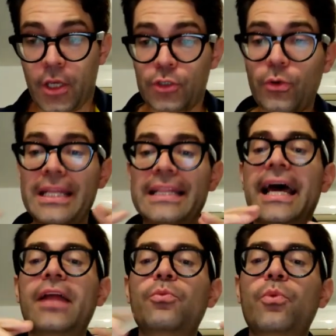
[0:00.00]
So in
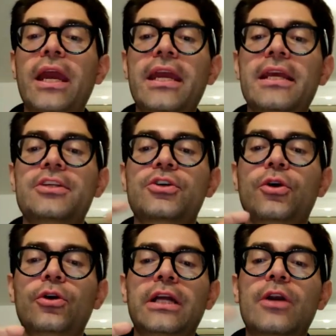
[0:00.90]
that way, it's
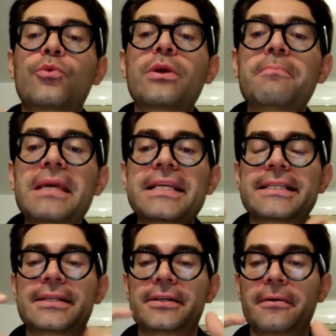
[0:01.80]
called a
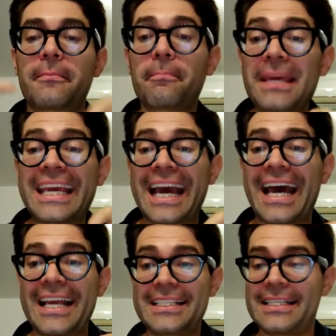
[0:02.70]
remixer
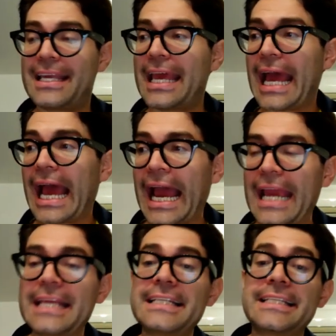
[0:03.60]
because
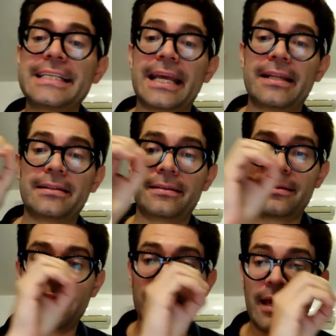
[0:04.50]
I sent
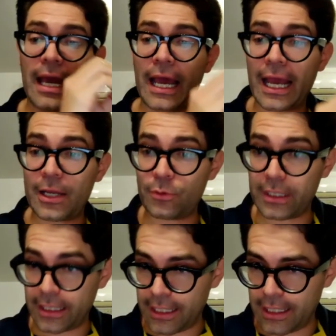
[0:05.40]

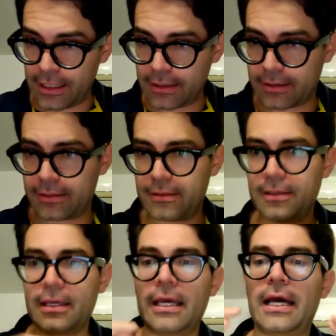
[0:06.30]
100 ETH
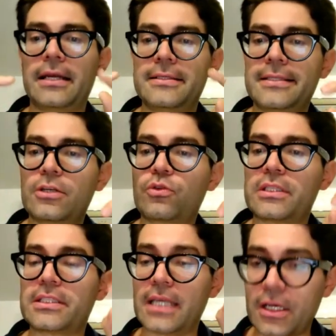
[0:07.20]
and is the
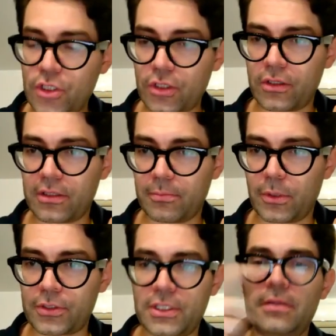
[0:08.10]
transaction on the
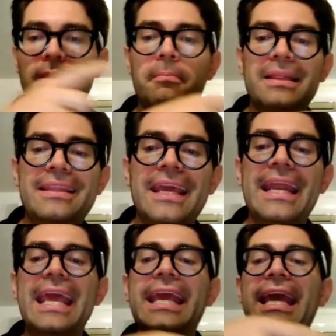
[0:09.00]
blockchain, but then
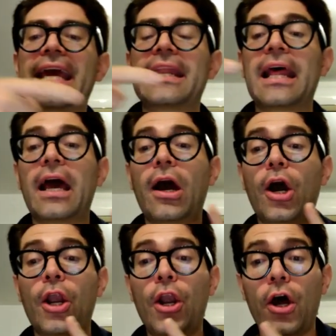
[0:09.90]
I get
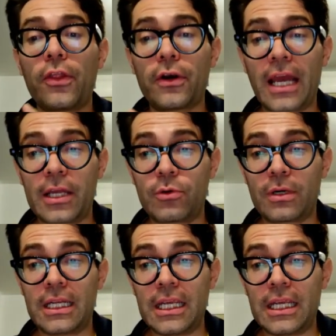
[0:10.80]
another 100